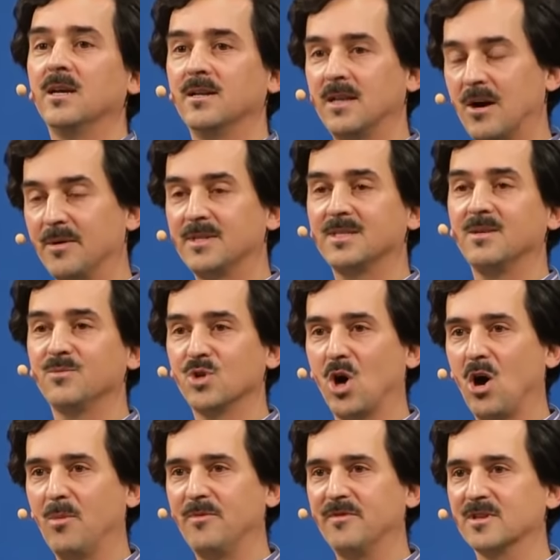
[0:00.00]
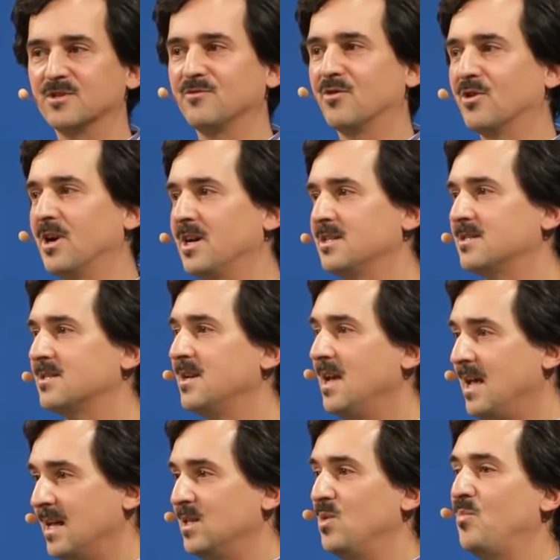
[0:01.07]
now it seems obvious for us,
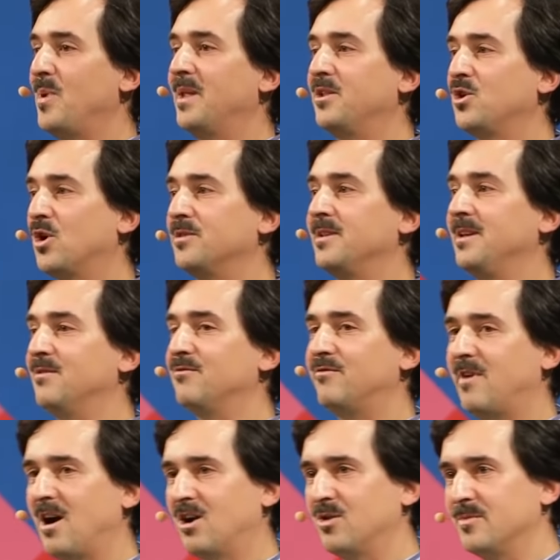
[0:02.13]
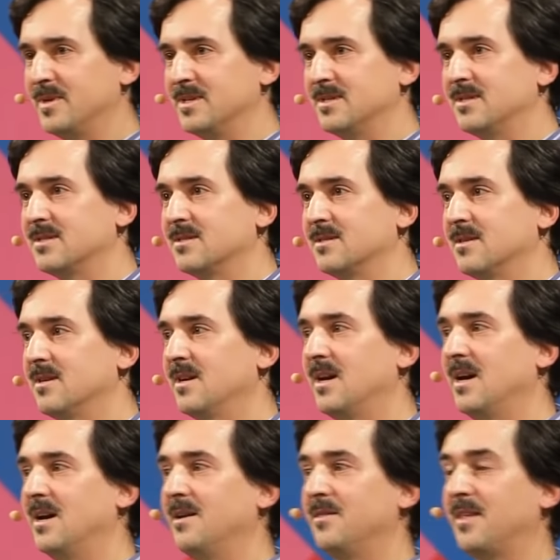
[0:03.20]
depending on the environments
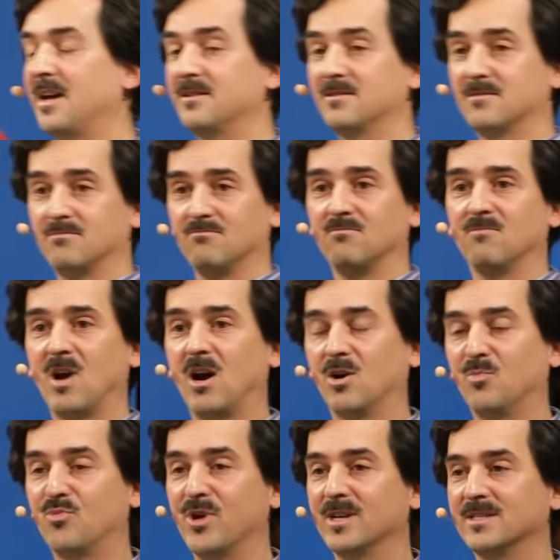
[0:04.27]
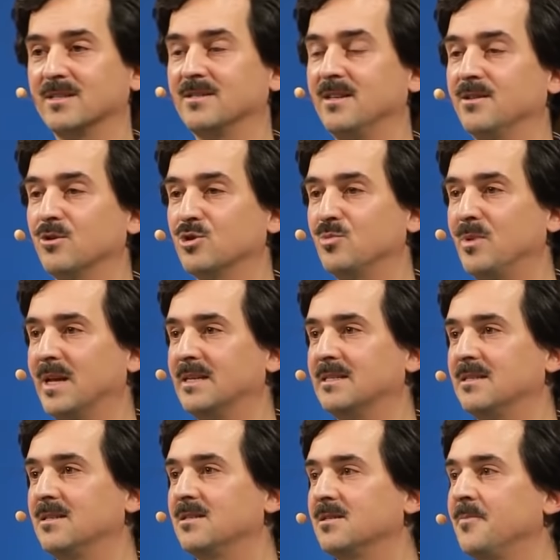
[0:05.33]
that are present in those
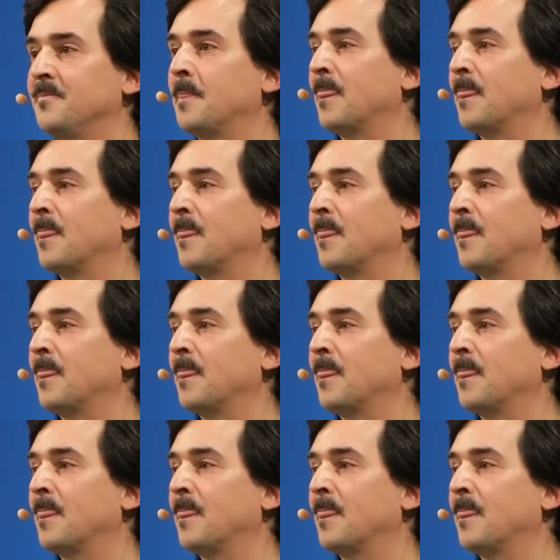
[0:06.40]
places,